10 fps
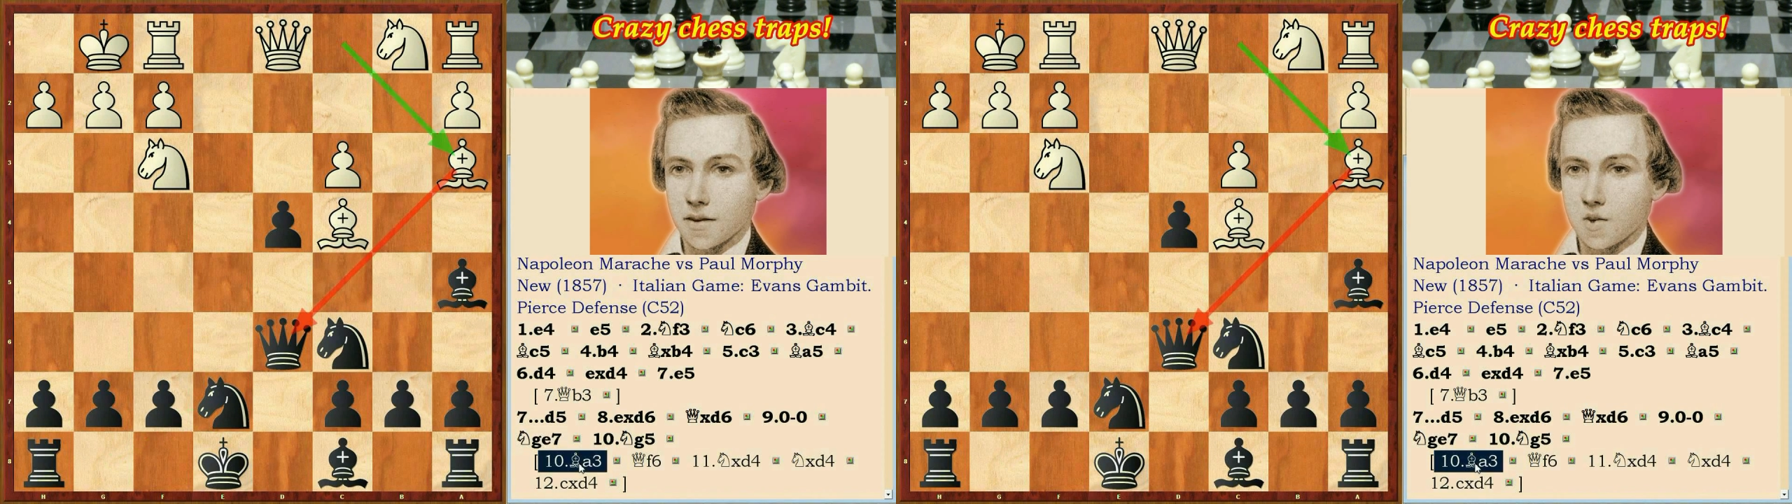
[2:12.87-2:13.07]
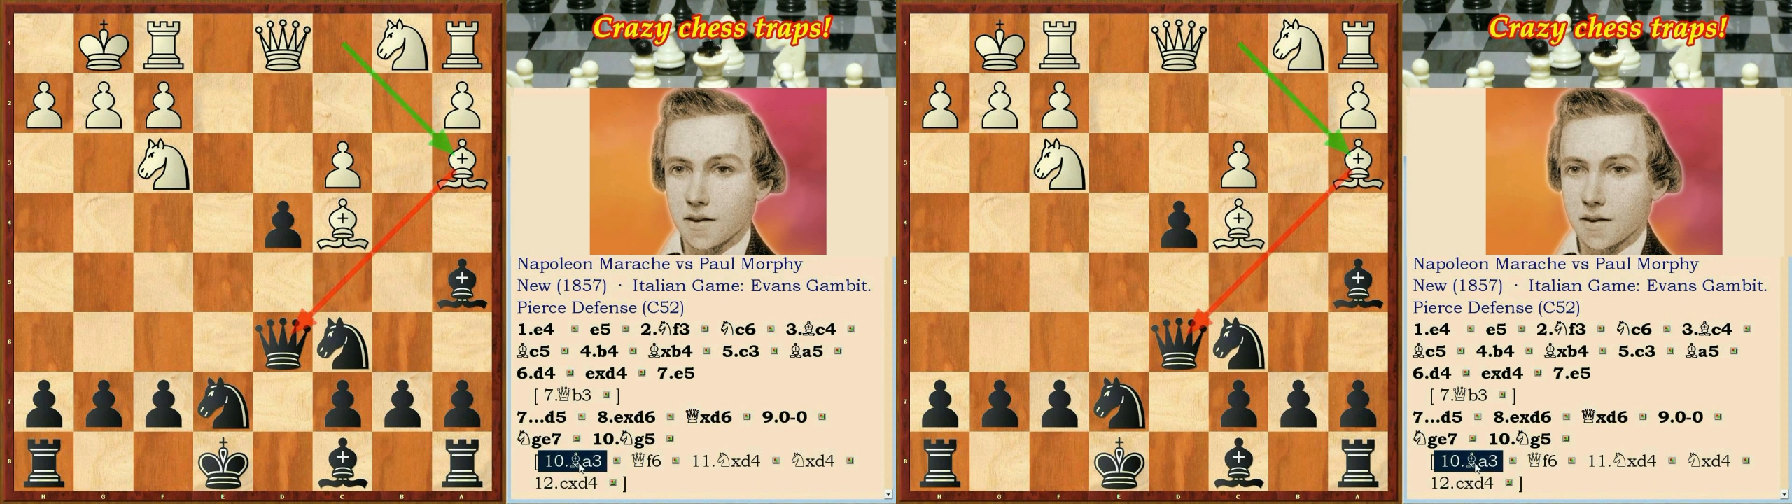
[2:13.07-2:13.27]

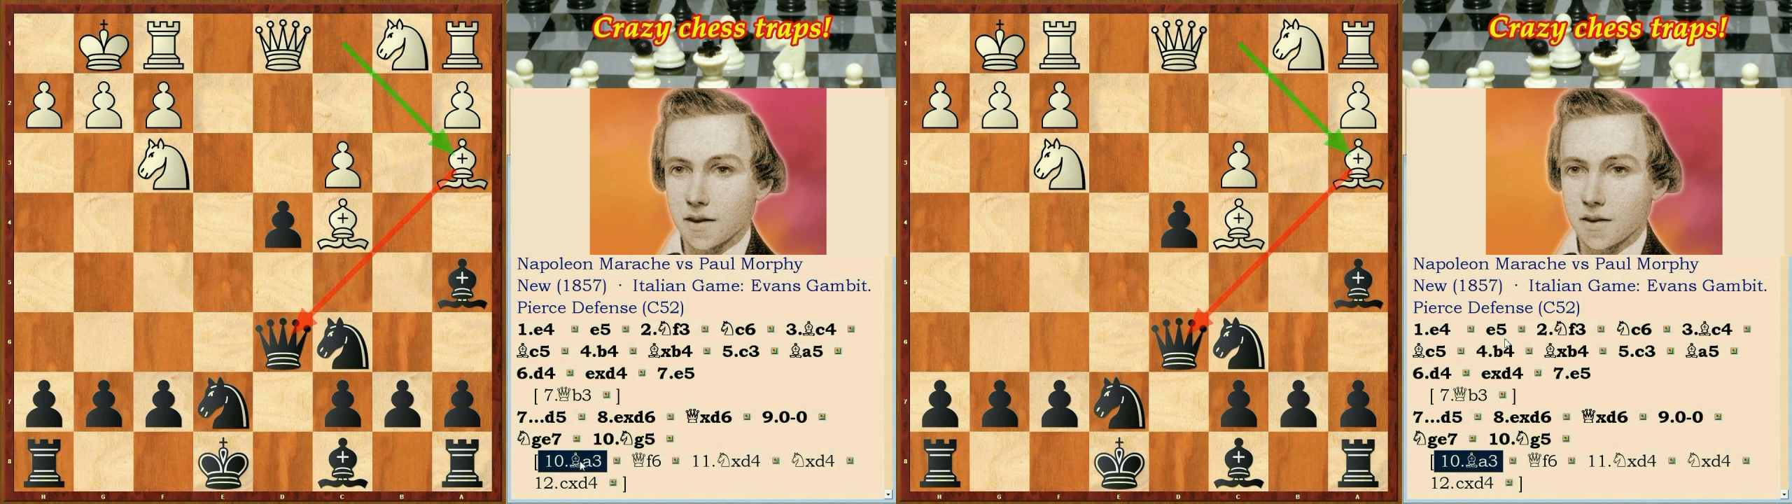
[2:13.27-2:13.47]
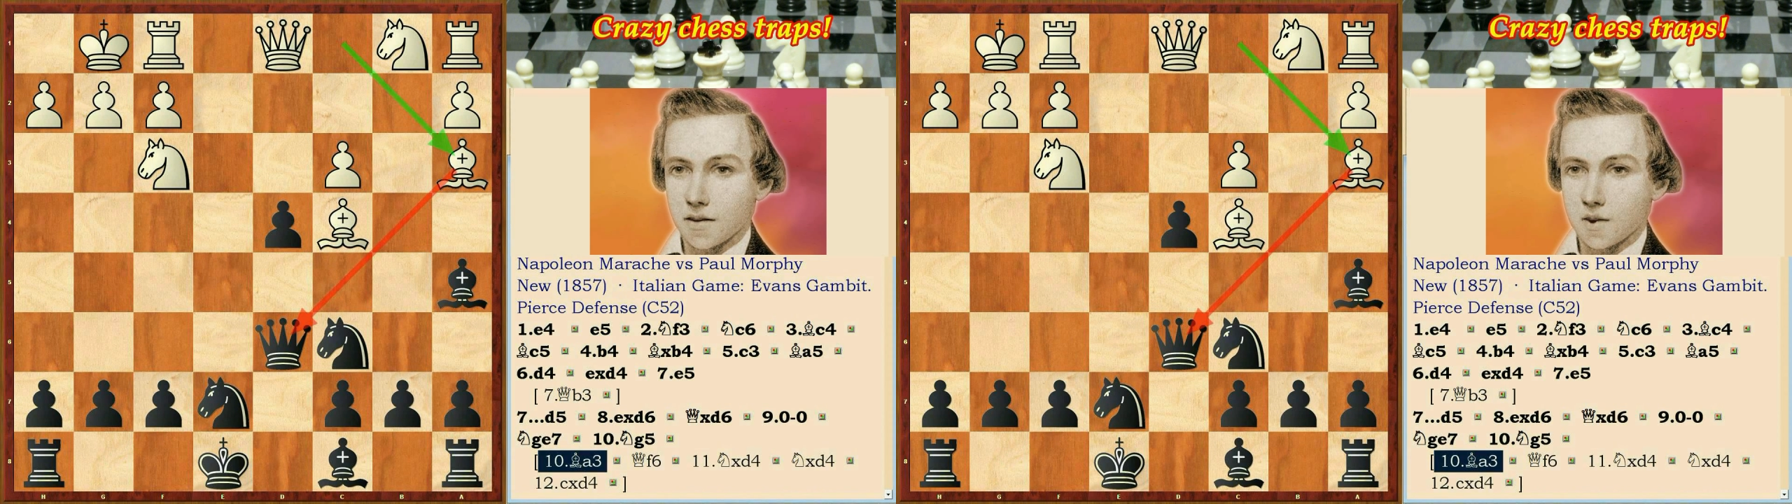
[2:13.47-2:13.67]
bishop
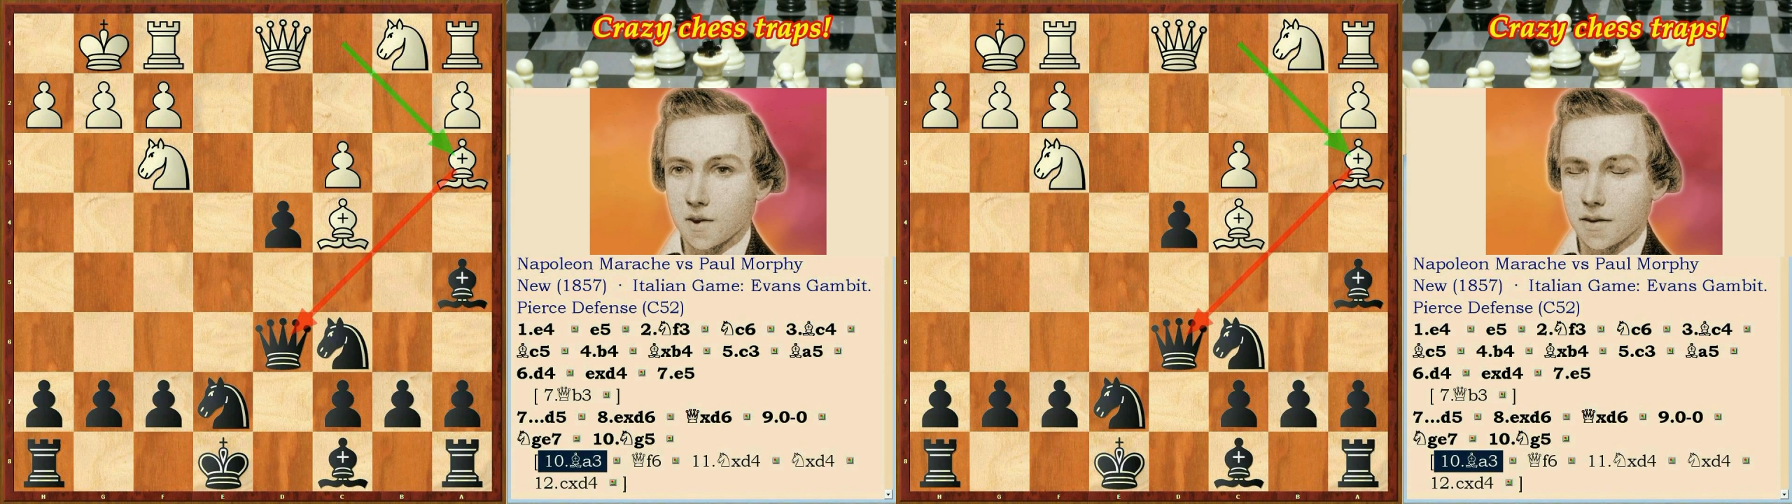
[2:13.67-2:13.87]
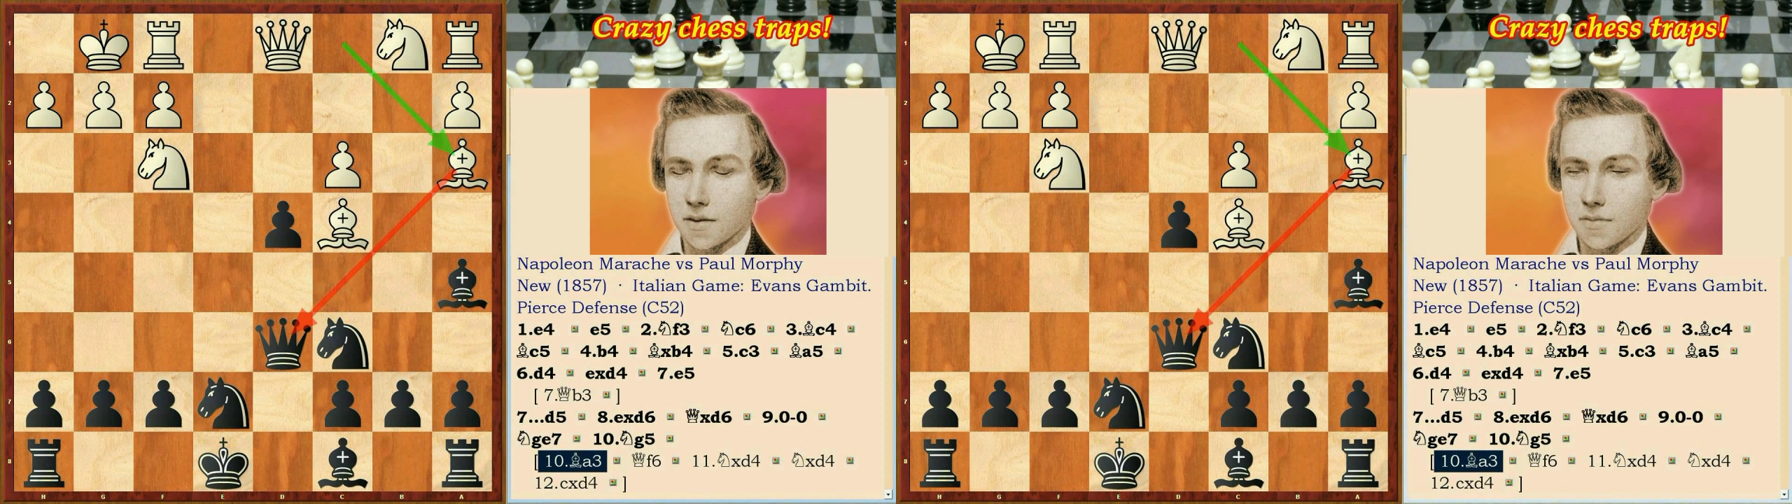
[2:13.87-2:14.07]

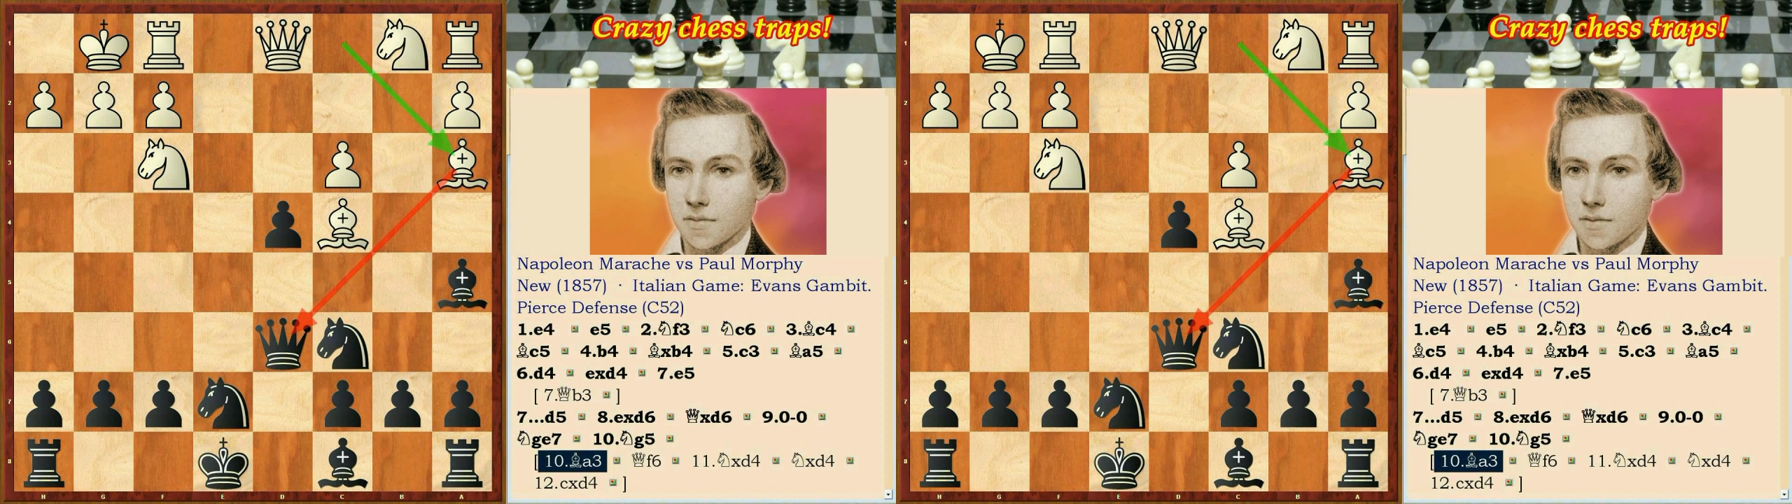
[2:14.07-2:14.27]
a3,